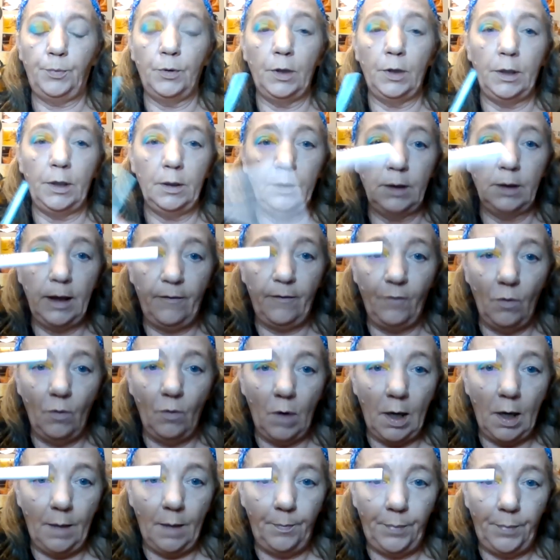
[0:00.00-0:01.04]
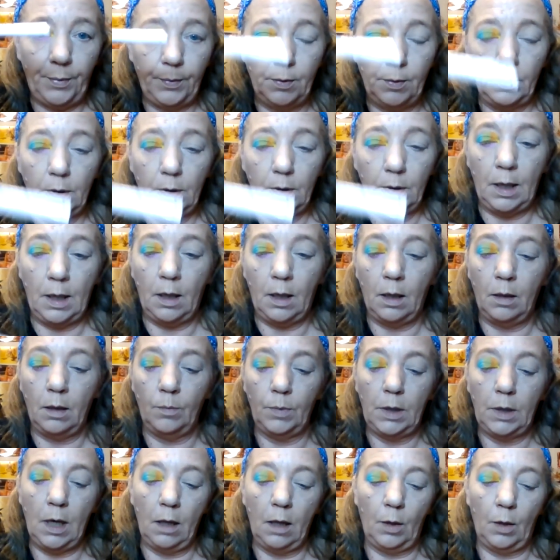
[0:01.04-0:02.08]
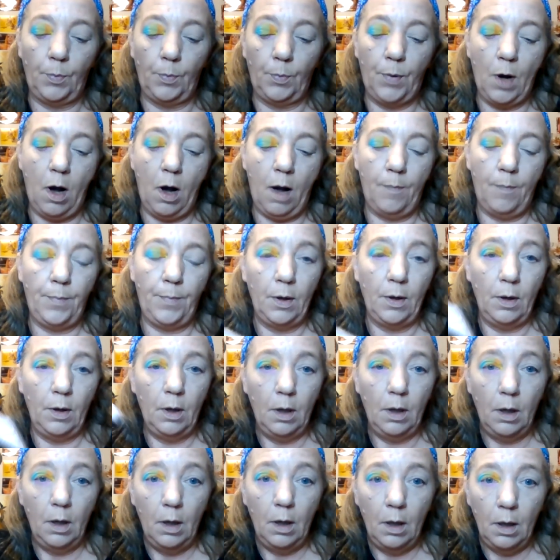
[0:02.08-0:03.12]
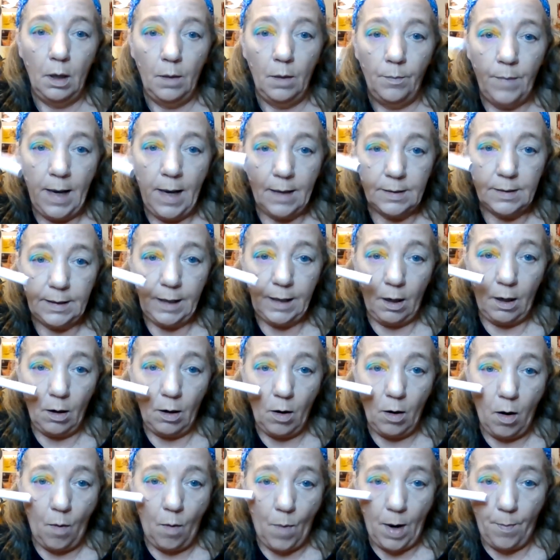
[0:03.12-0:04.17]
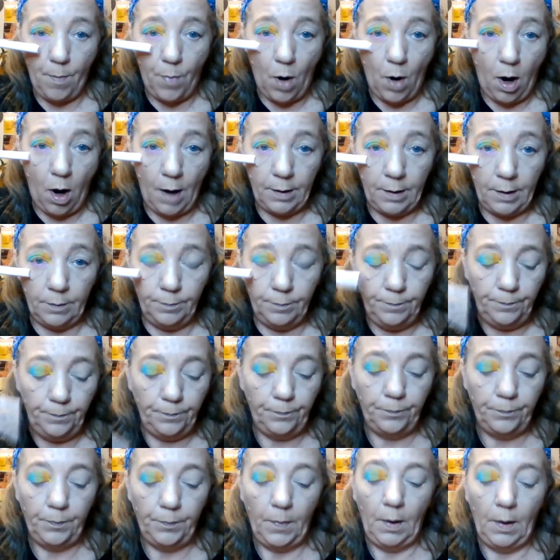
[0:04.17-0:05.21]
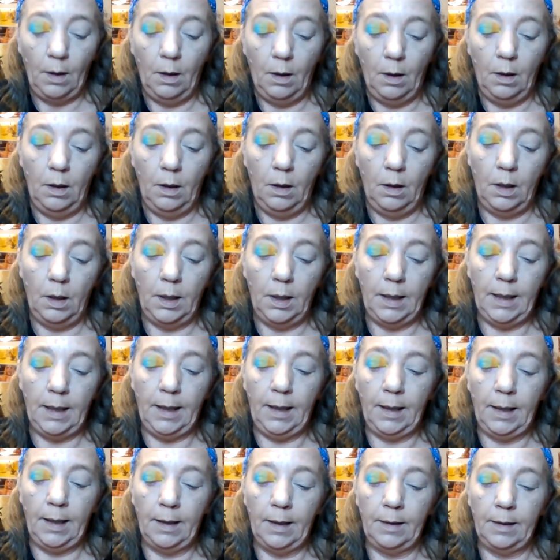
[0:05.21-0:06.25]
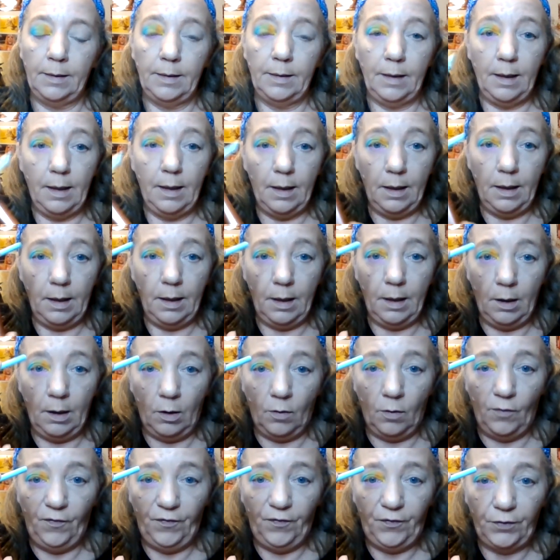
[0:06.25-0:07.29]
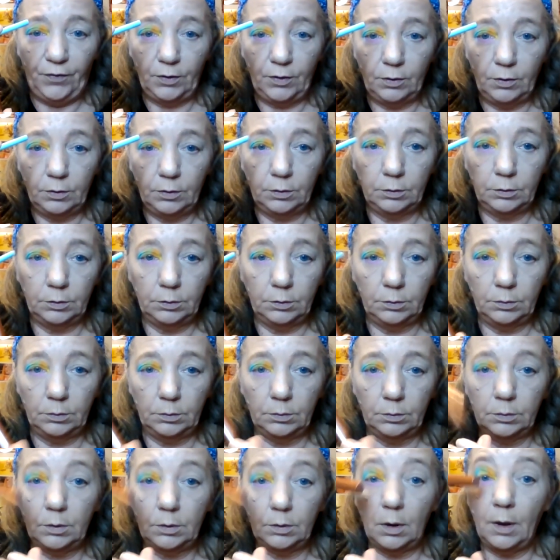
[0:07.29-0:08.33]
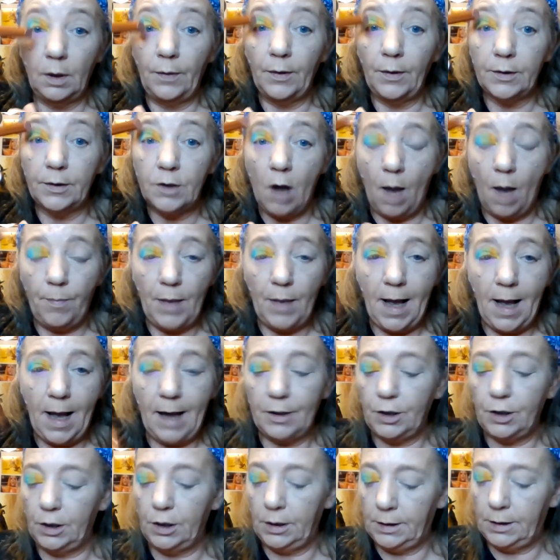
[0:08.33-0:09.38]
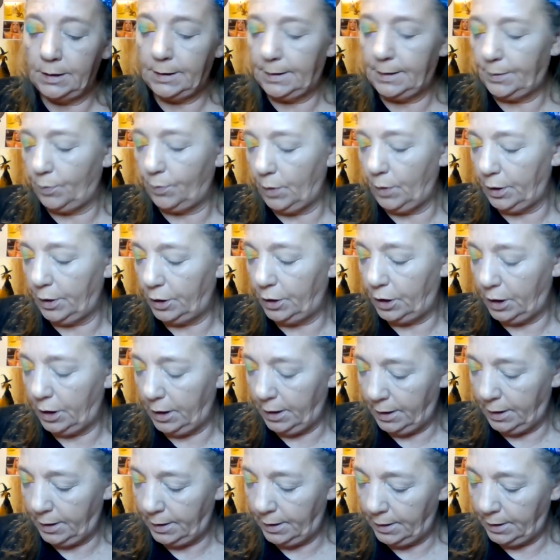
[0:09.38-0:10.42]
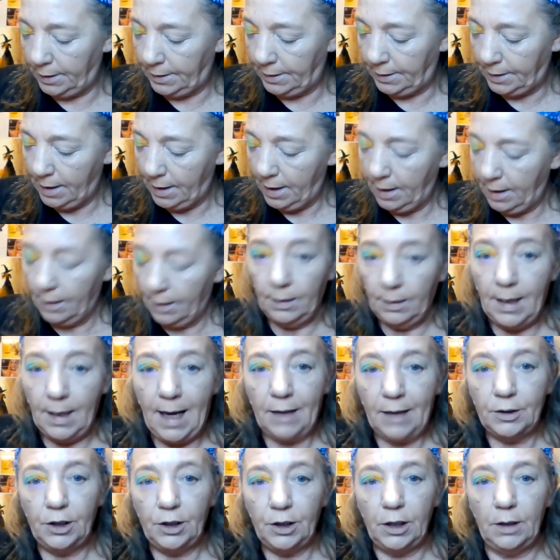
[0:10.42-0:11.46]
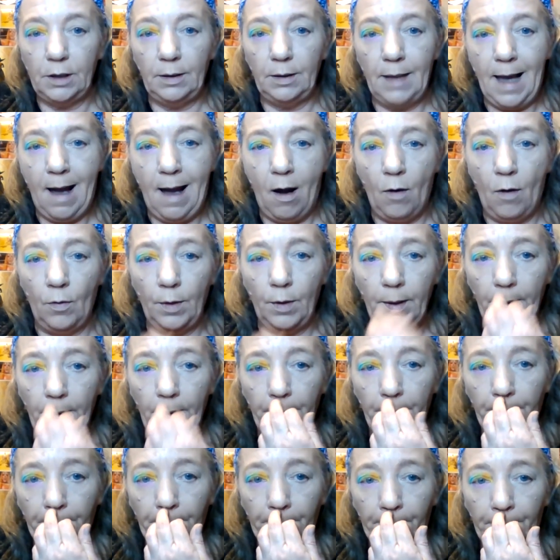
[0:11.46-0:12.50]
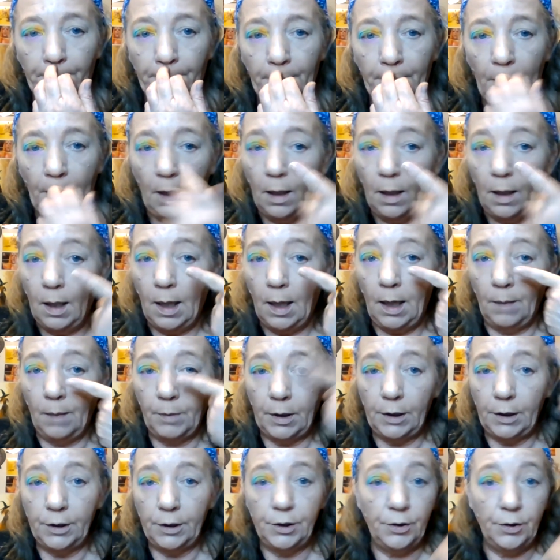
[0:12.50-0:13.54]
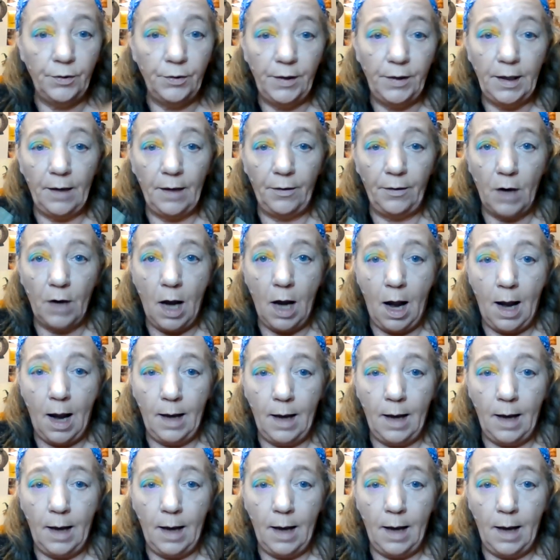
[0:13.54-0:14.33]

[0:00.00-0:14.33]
Level Up ColourPop mascara on my bottom, and Elf on the top lashes, which is Lash It Loud. I'm going to do the other eye,